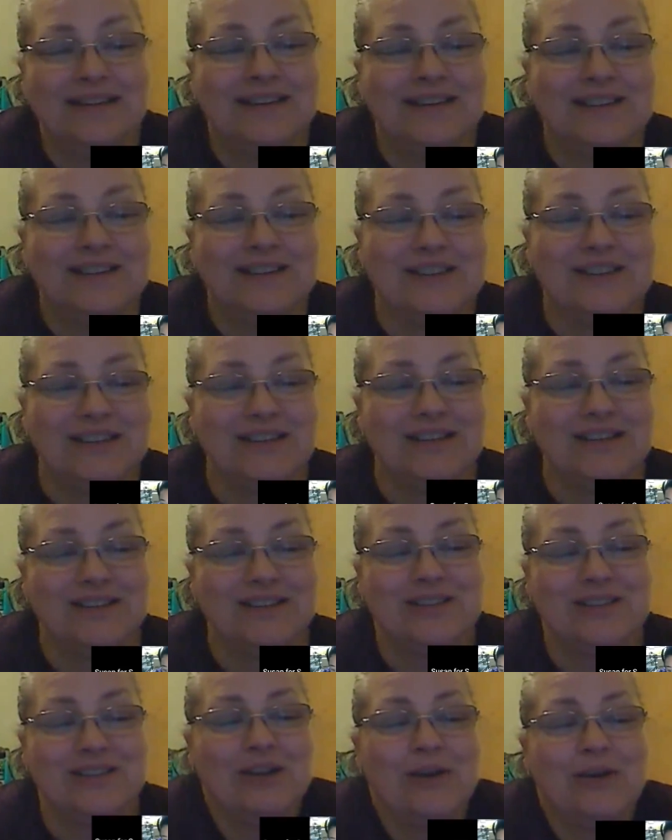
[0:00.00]
She
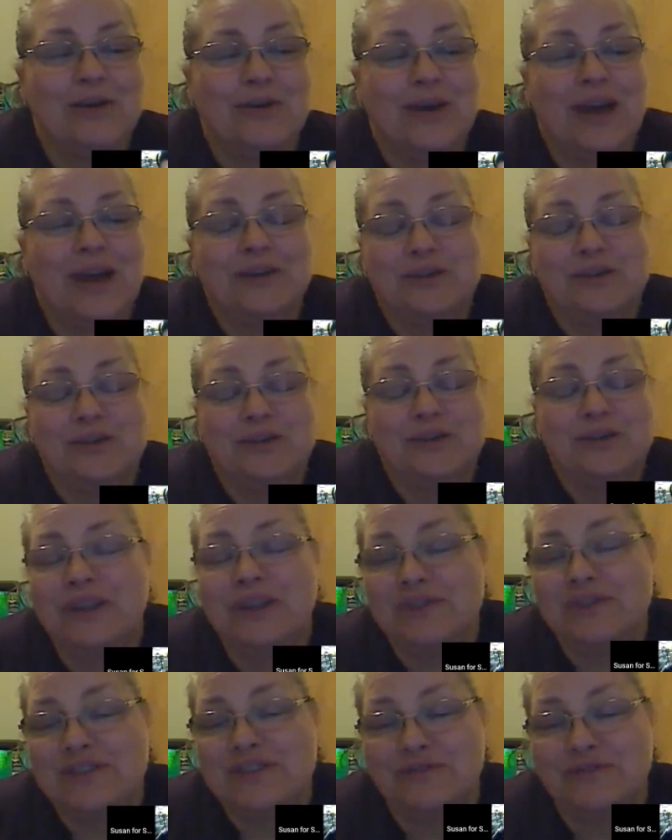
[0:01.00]
is so, I do
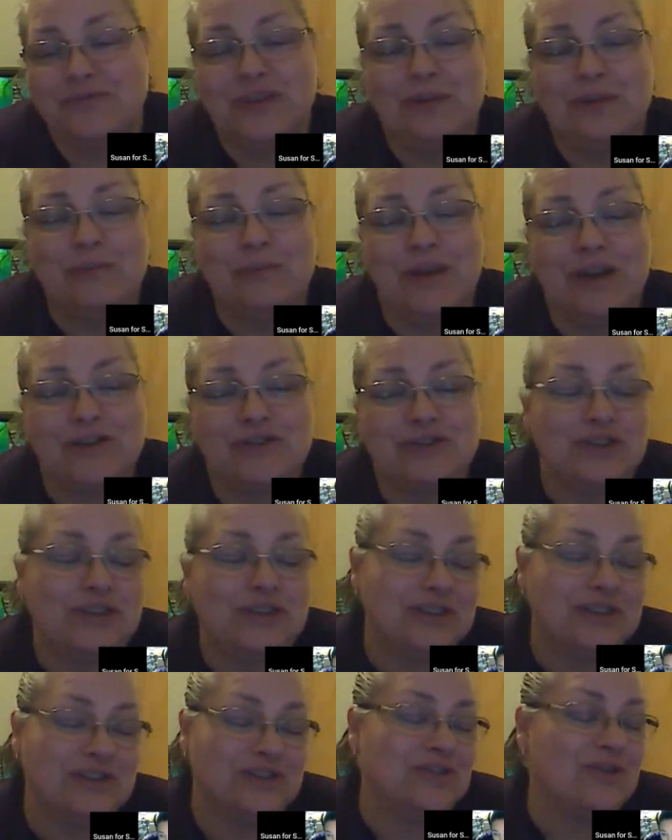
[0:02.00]
believe it's a female. She
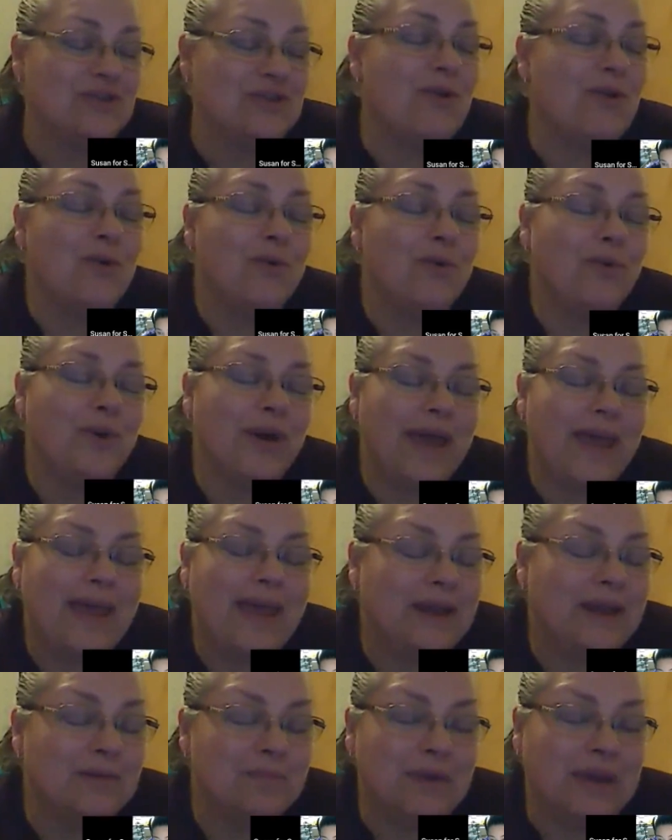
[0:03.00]
is so
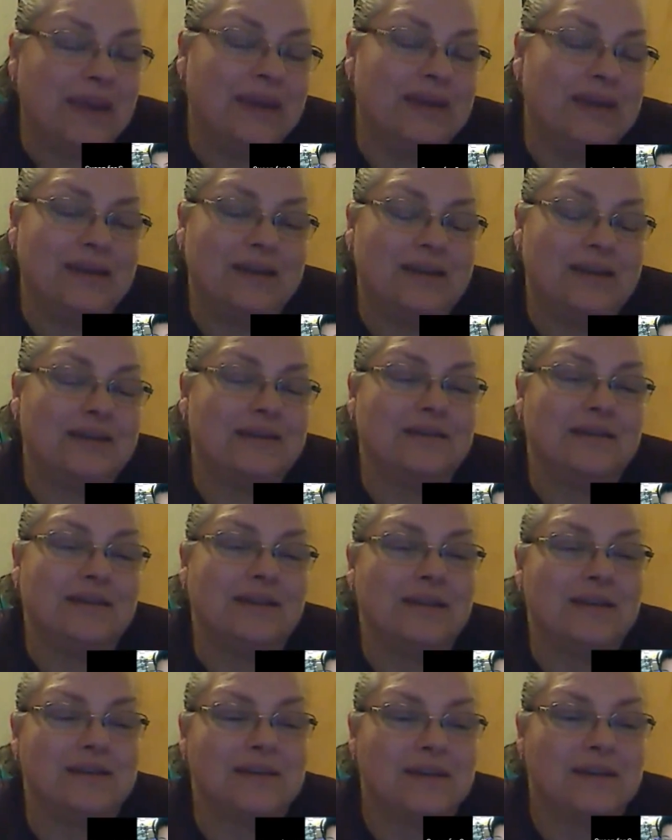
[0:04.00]
animated
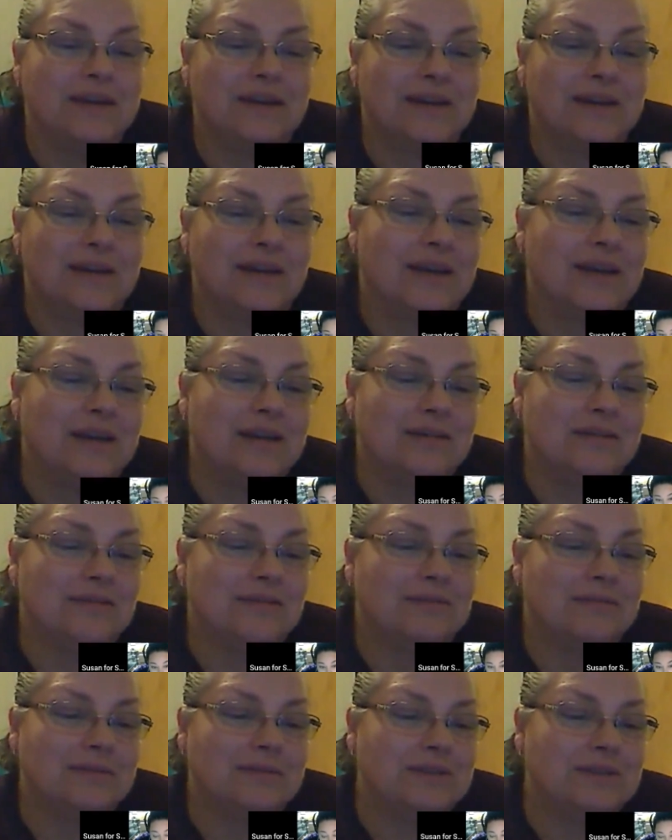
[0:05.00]

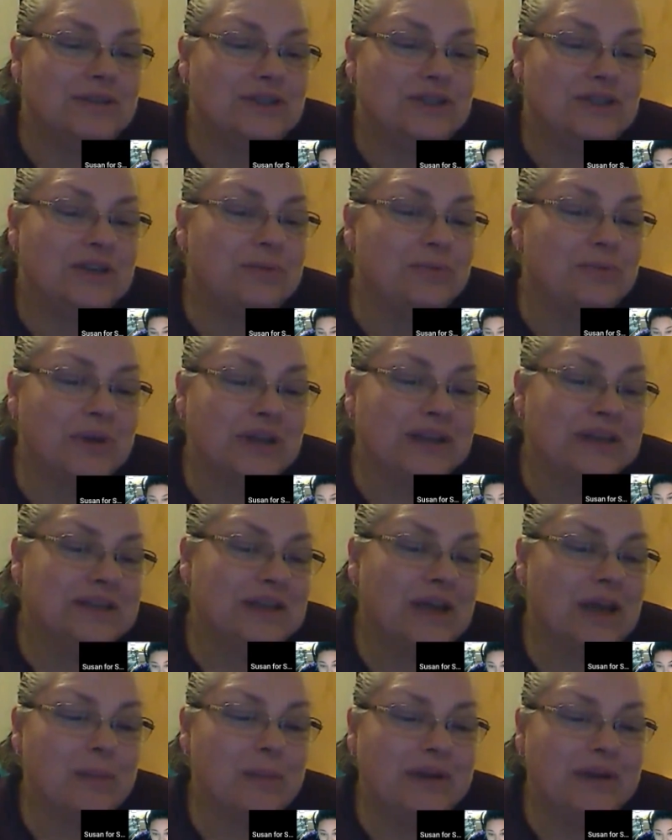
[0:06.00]
and she really
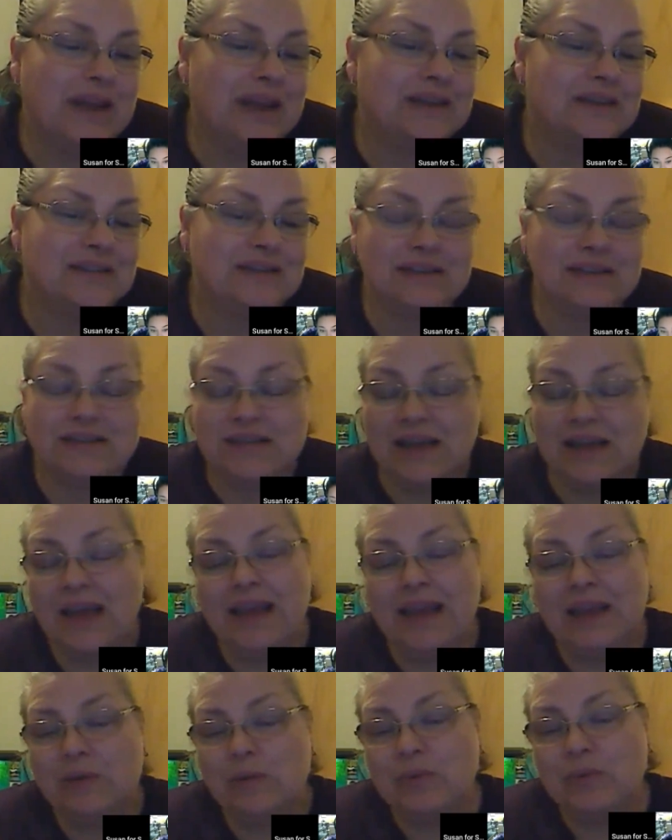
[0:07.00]
dominates the
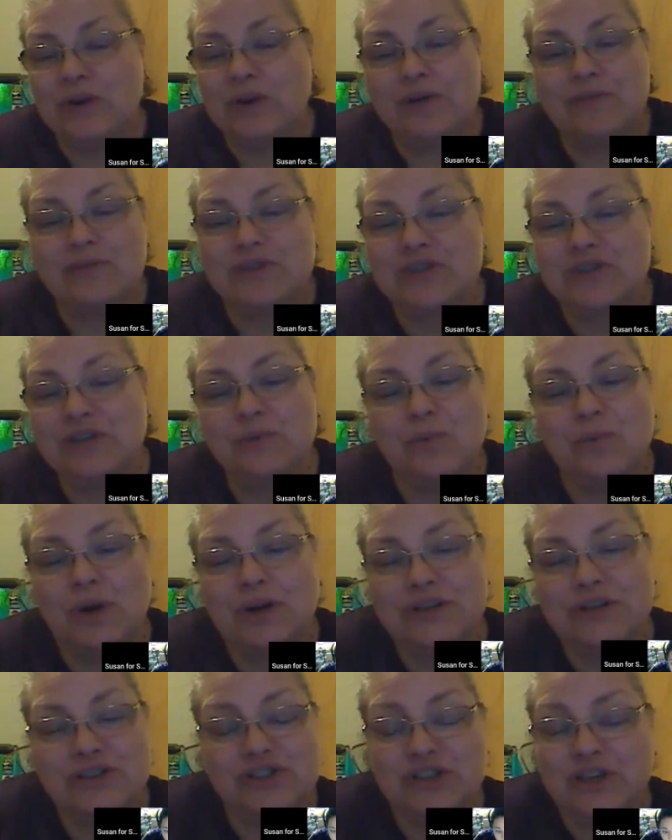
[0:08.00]
tank. Whatever she
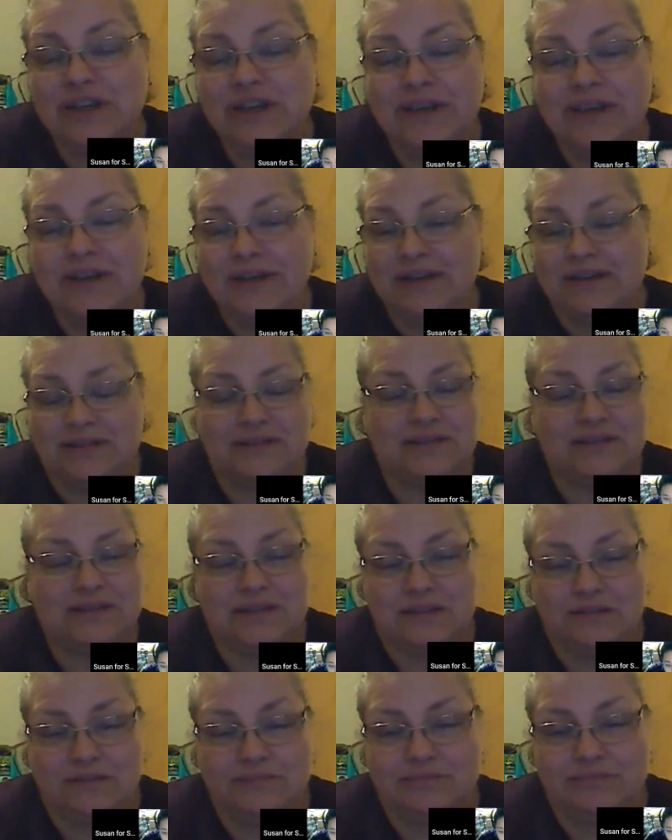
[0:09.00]
wants, she
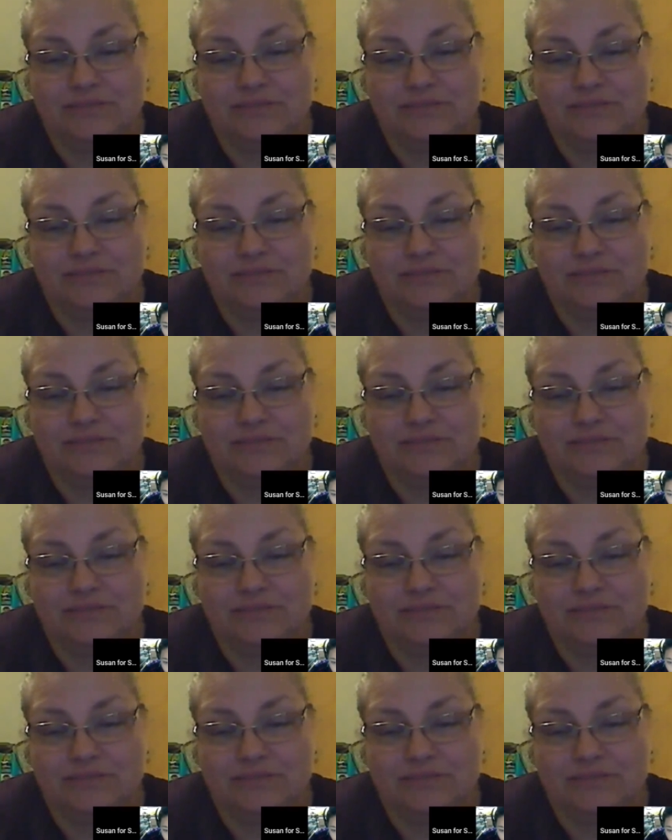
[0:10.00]
gets.